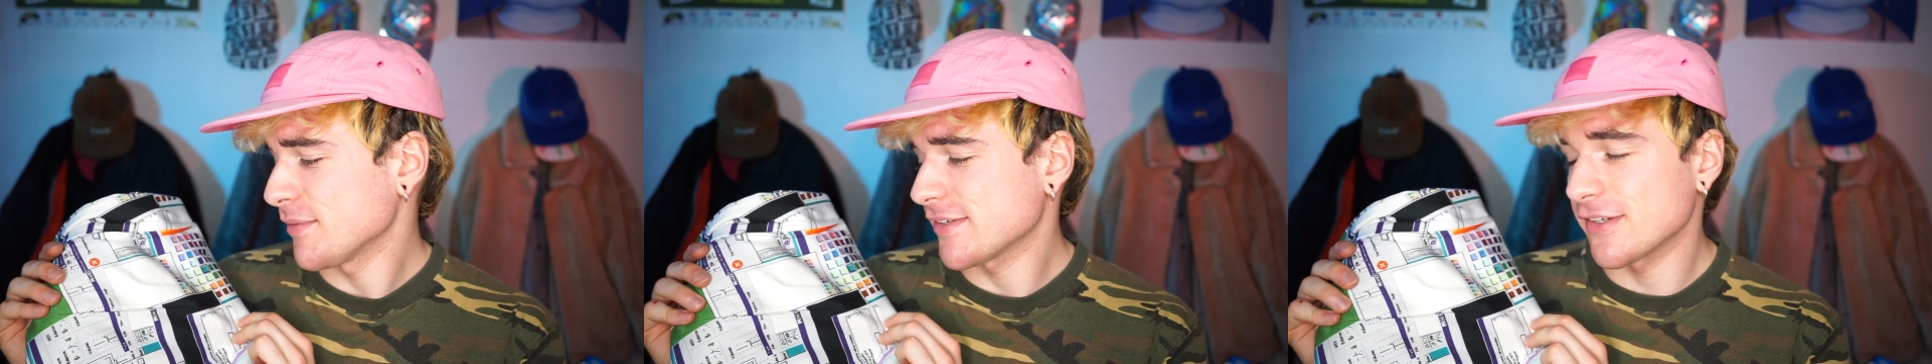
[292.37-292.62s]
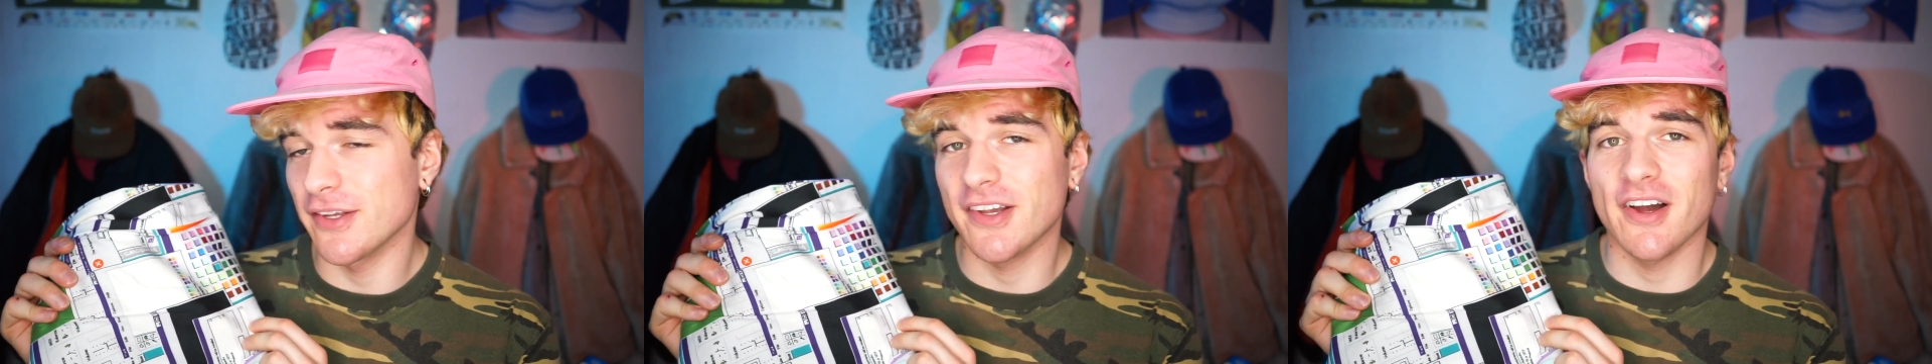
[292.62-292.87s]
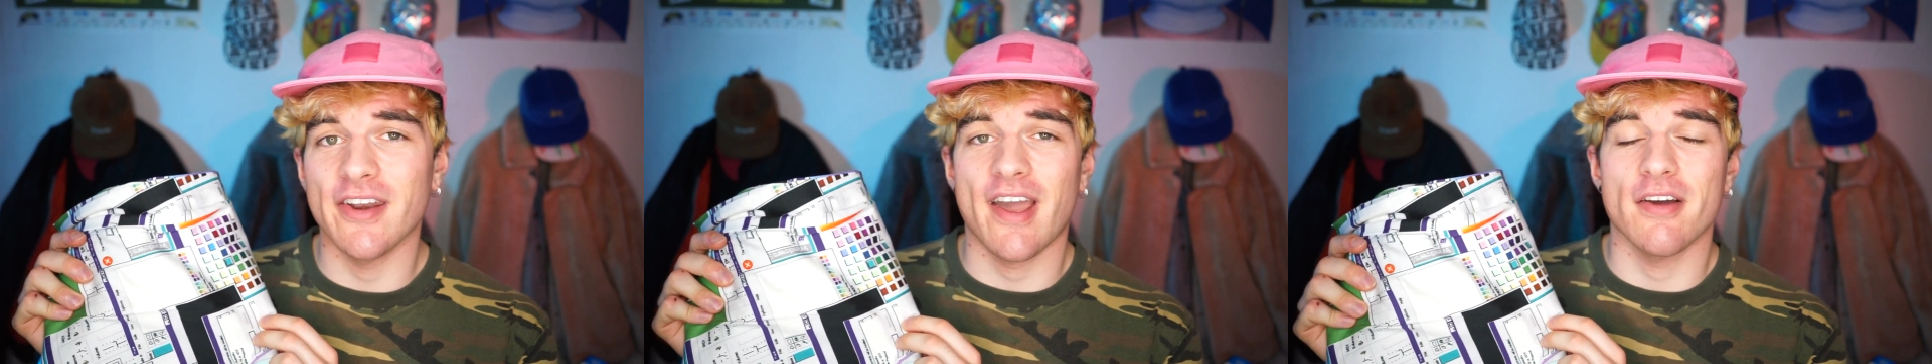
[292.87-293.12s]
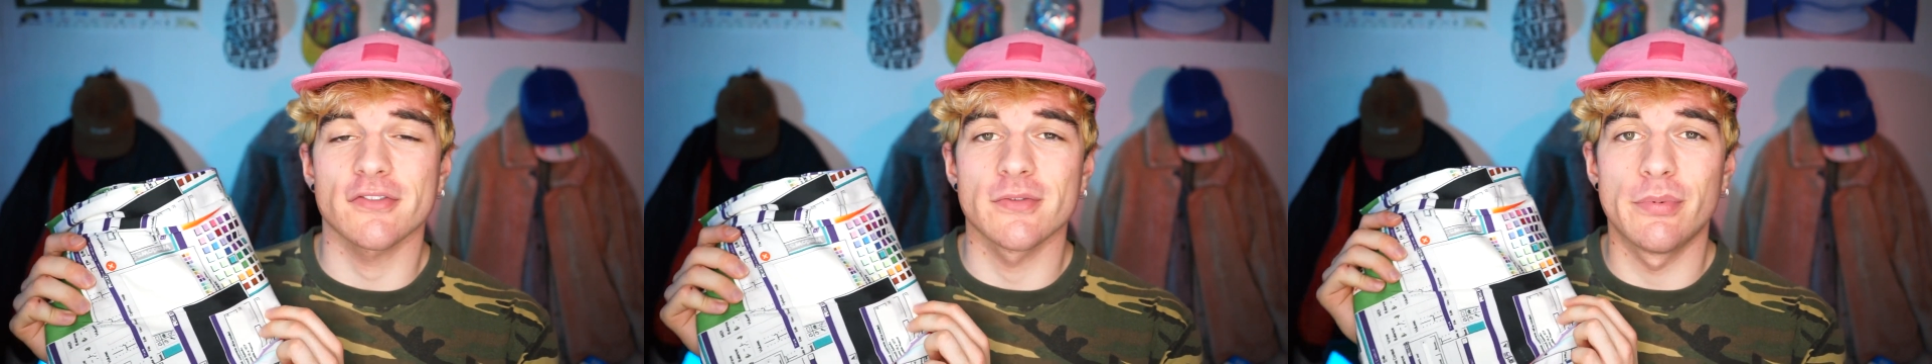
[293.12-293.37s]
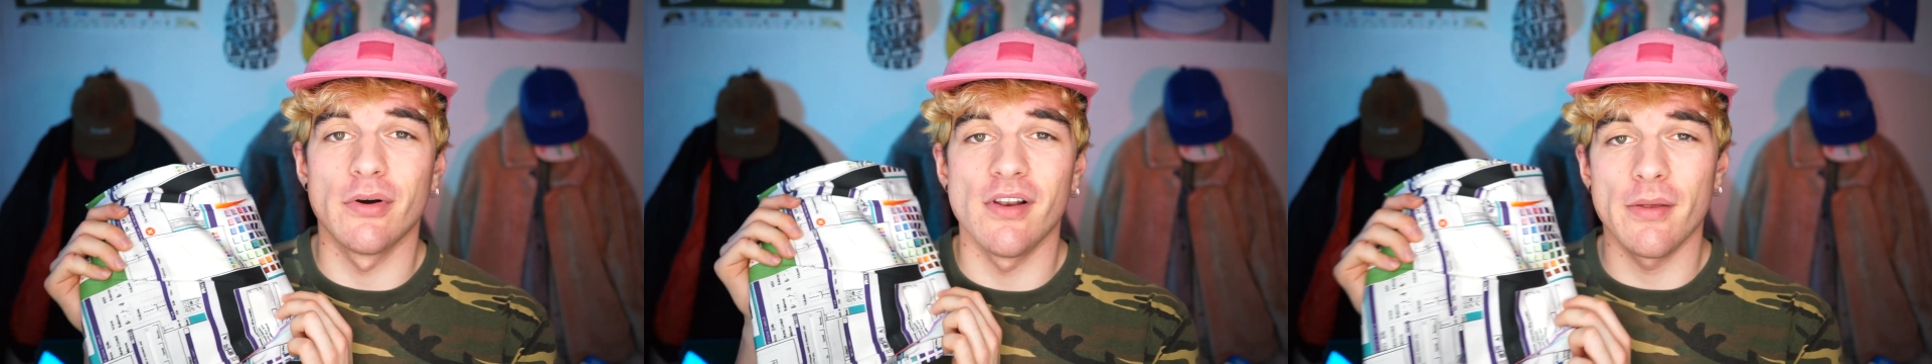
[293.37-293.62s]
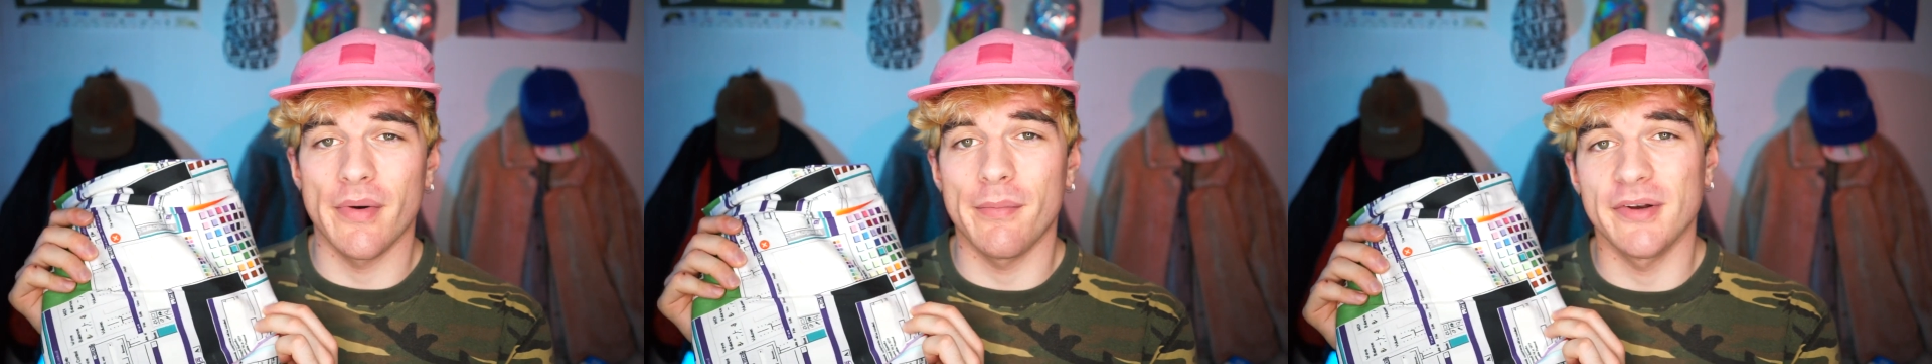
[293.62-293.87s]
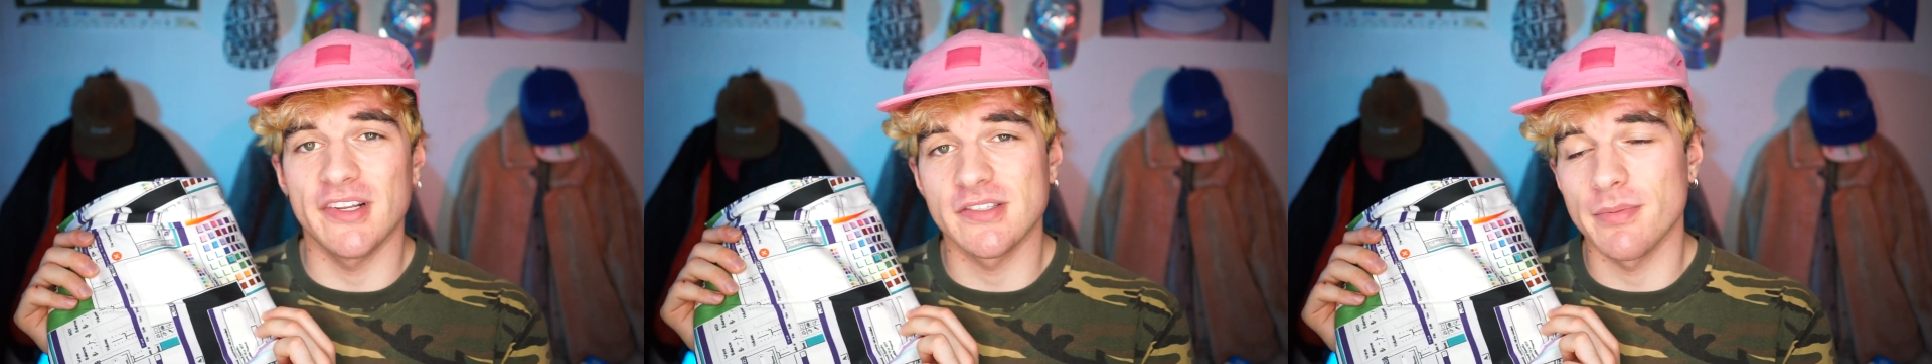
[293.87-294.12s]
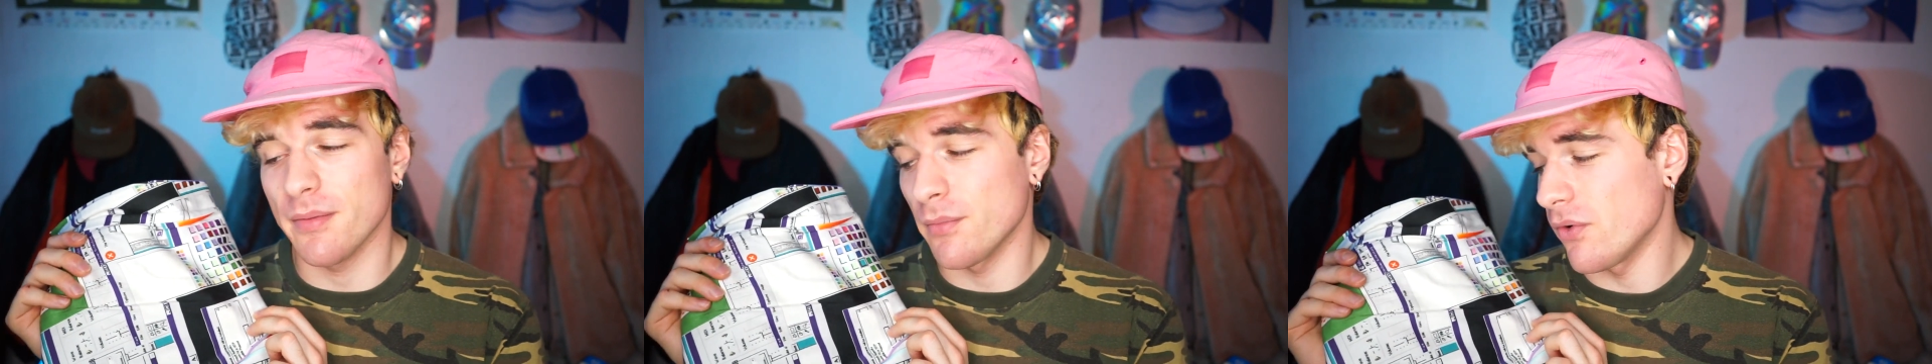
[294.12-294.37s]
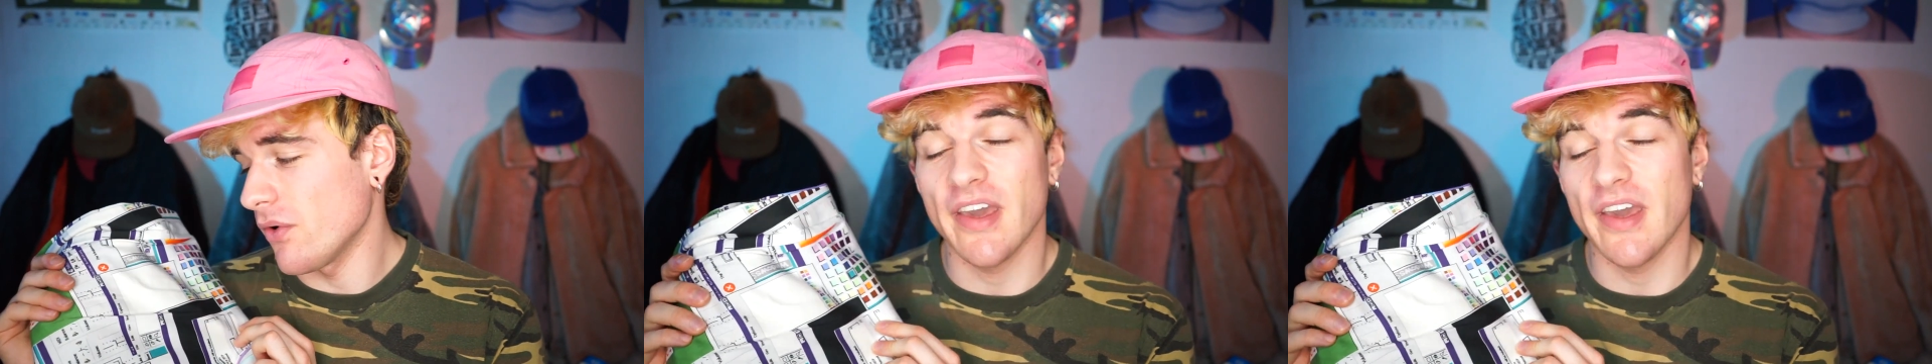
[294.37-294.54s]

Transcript: so you kind of have to pull them up a little bit more.